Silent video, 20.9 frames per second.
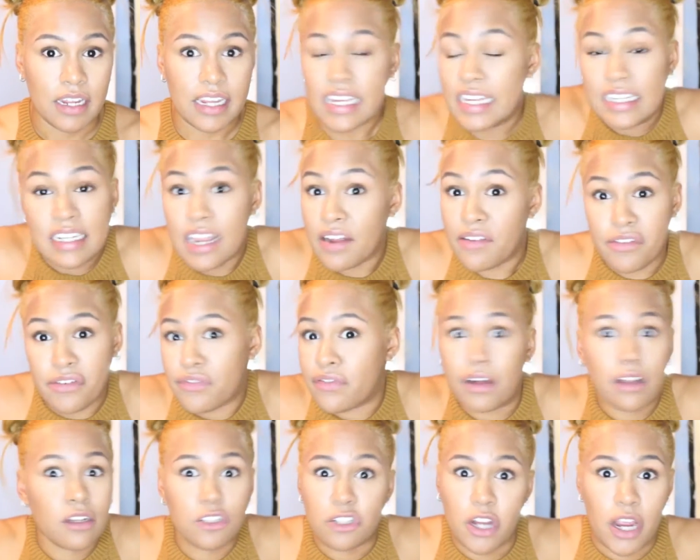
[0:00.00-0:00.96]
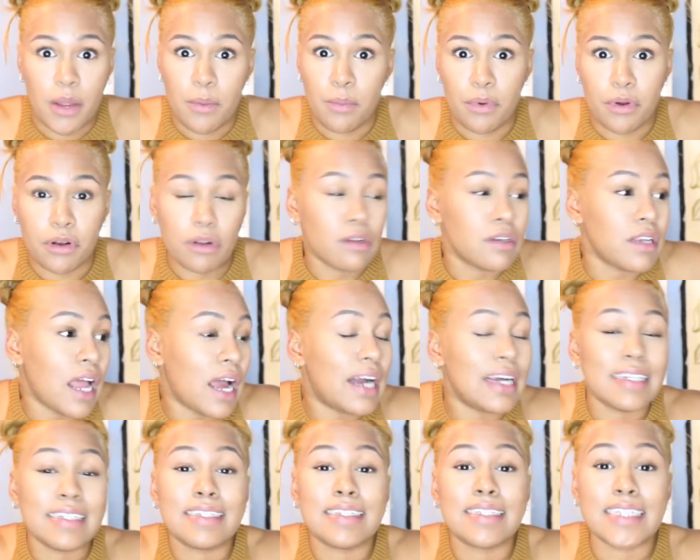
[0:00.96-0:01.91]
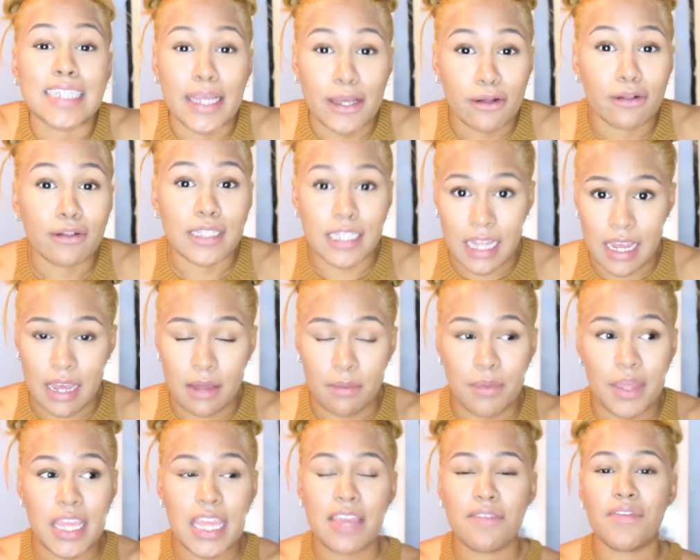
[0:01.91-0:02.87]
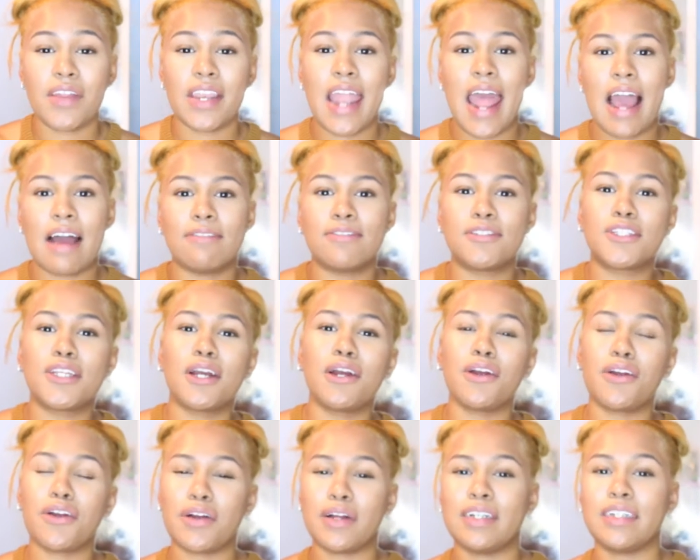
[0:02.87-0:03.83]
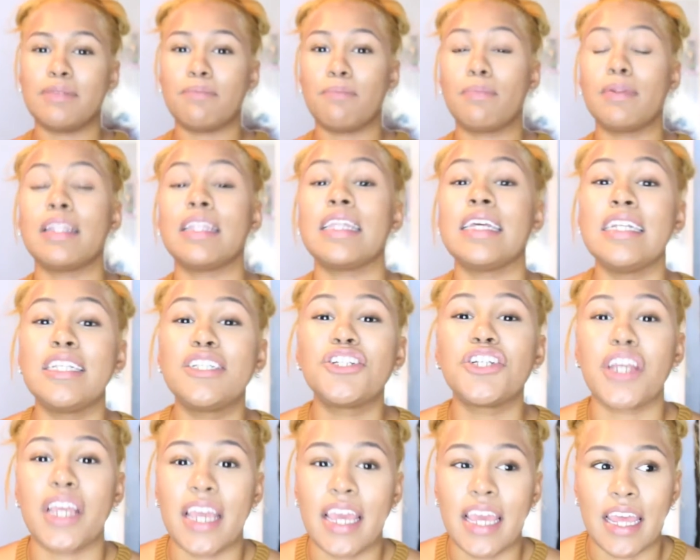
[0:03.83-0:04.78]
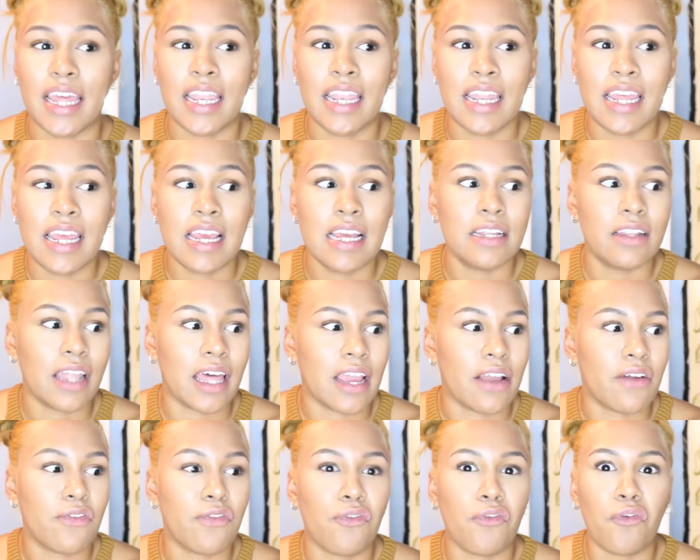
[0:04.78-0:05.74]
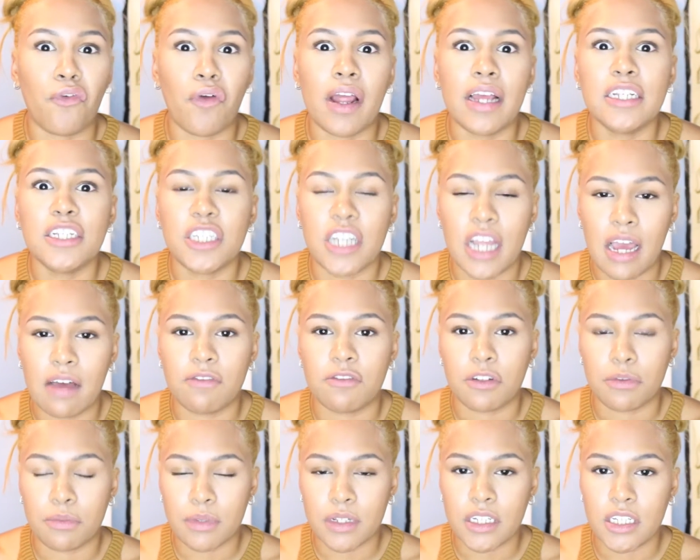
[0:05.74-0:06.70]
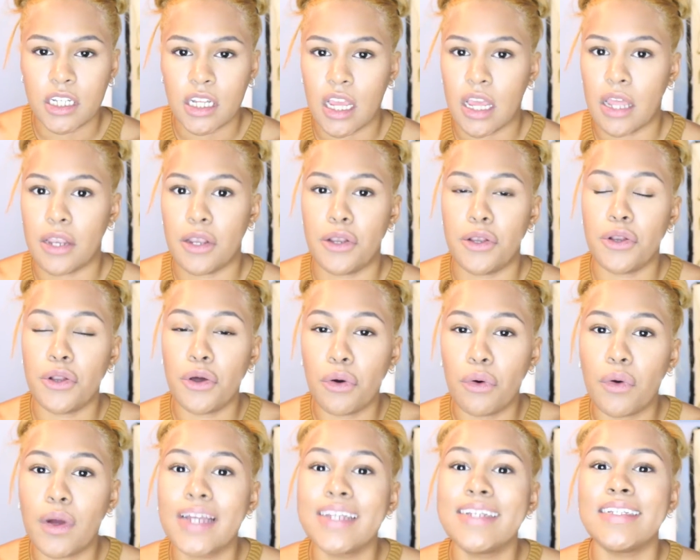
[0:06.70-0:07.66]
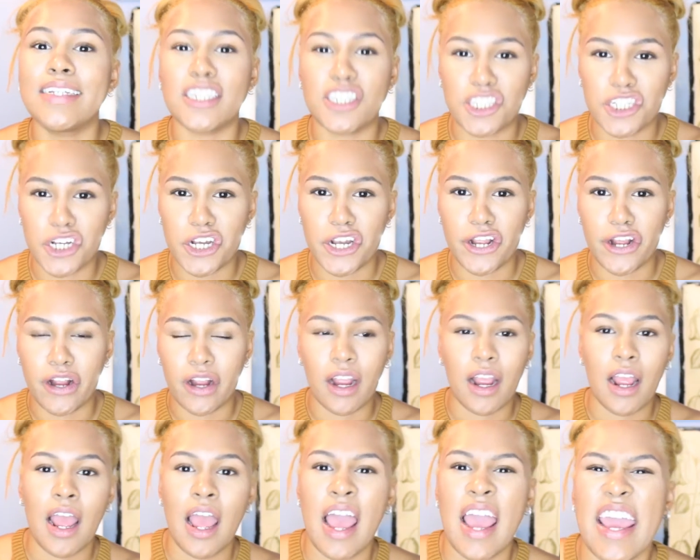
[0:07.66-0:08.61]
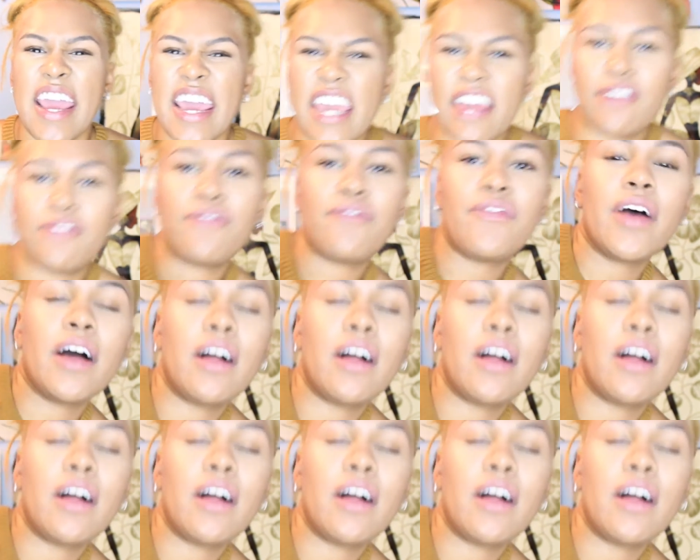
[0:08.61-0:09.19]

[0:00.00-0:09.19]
it never felt dry and brittle, not a single time. Even after bleaching it, like fresh after bleaching it, no conditioner, it